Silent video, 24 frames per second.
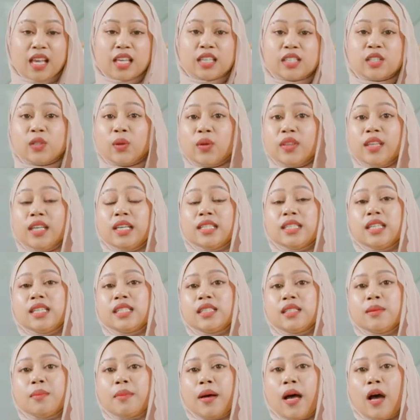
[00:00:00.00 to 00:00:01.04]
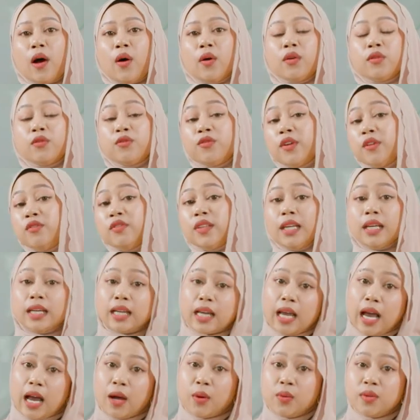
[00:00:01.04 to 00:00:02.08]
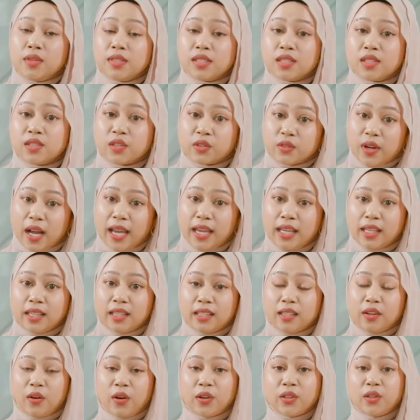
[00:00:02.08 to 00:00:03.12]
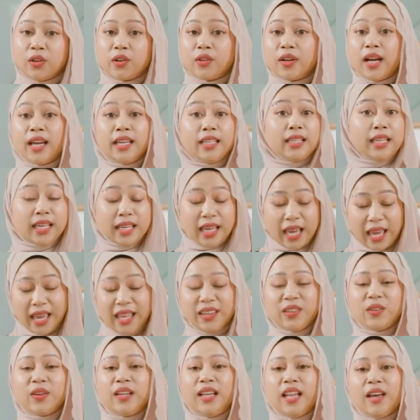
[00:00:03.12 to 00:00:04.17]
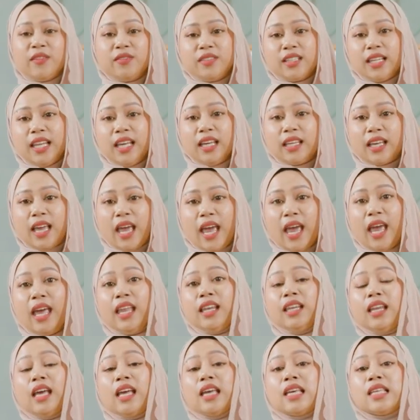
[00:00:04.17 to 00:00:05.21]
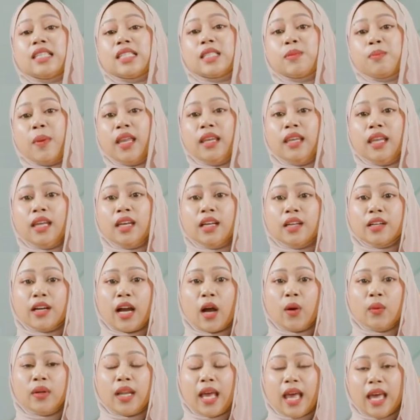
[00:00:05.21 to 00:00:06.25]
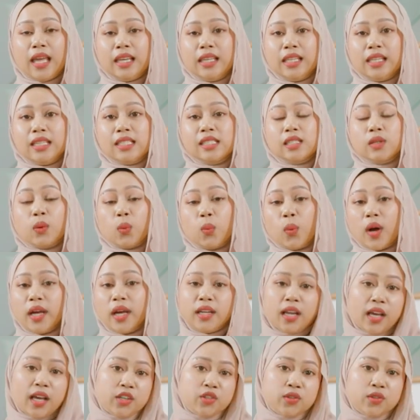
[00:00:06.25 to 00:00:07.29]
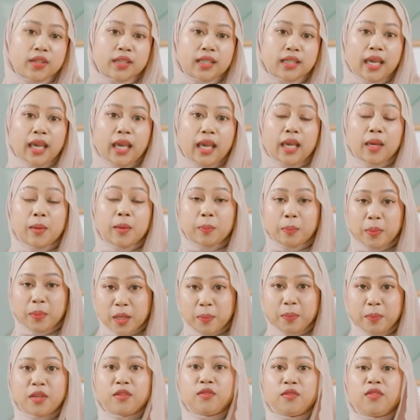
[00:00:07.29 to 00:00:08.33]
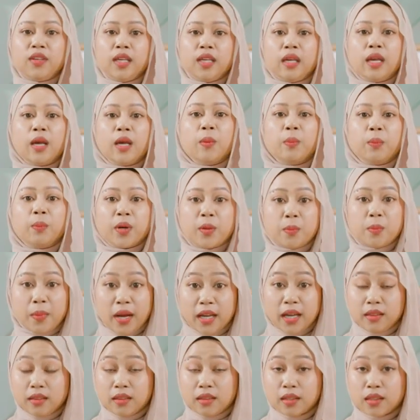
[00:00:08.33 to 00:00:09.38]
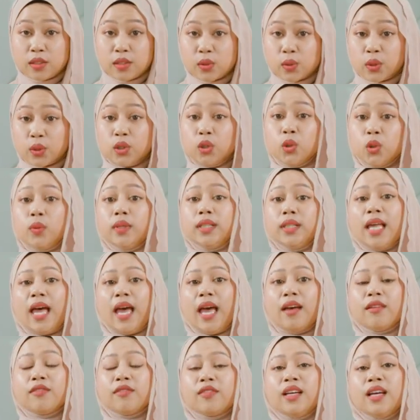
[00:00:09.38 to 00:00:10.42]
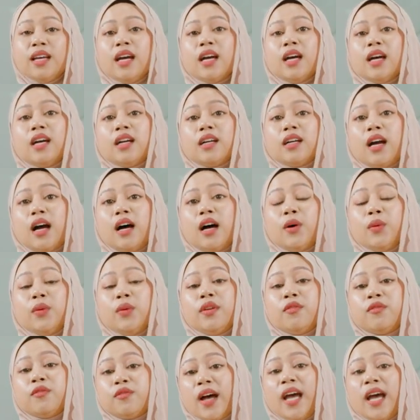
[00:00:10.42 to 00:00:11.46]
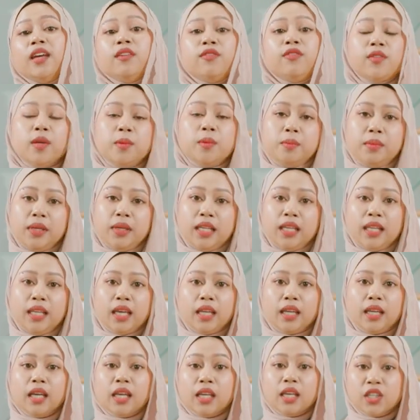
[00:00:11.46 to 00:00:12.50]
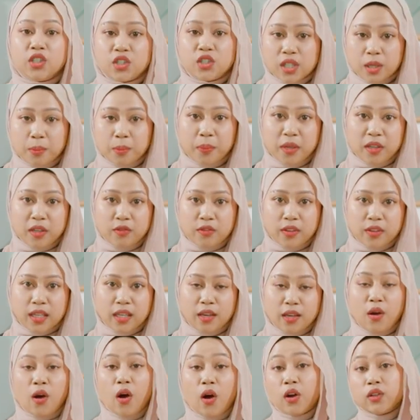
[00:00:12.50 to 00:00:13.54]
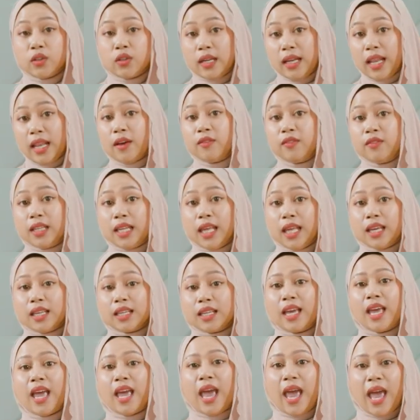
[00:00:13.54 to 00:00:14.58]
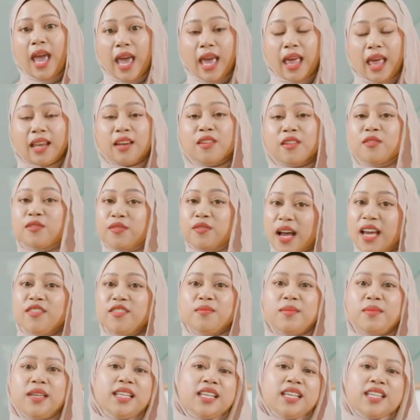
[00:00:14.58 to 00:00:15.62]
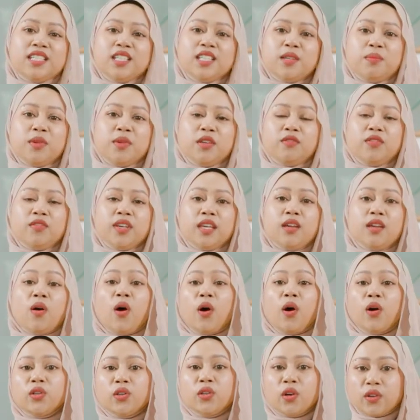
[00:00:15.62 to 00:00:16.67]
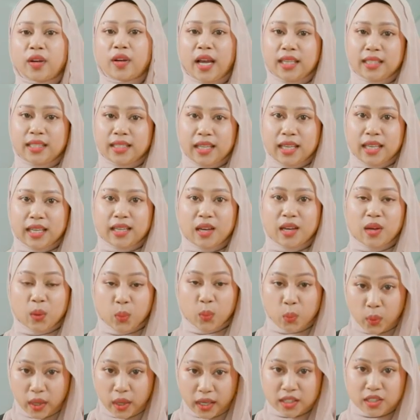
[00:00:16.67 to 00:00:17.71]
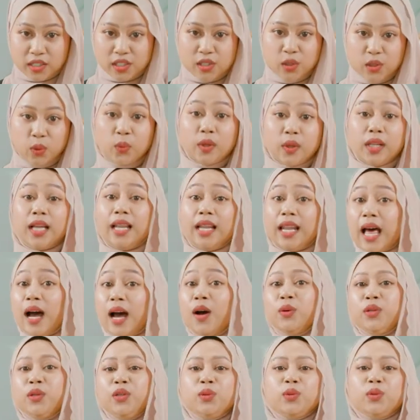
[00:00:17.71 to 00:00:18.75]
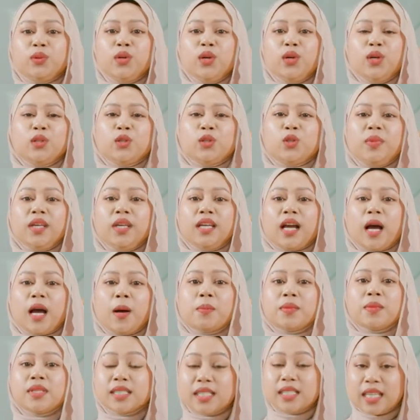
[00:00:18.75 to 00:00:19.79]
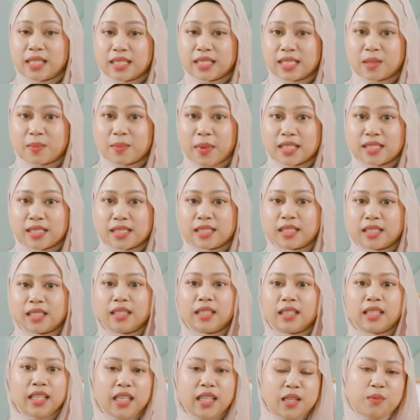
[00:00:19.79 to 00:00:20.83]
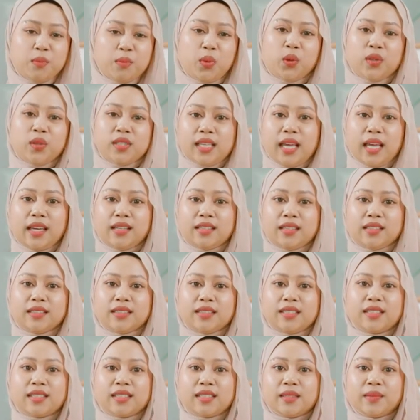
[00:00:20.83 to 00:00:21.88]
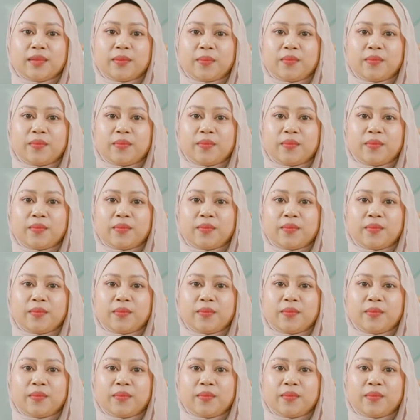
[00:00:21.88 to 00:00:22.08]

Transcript: So this is about 50 accounts, right, on your right leg and your left leg and spending around at least 100k PPV per month, so you will have around 5 million GPV on your left leg and 5 million GPV on your right leg, which will allow you to become sales master in both cycles.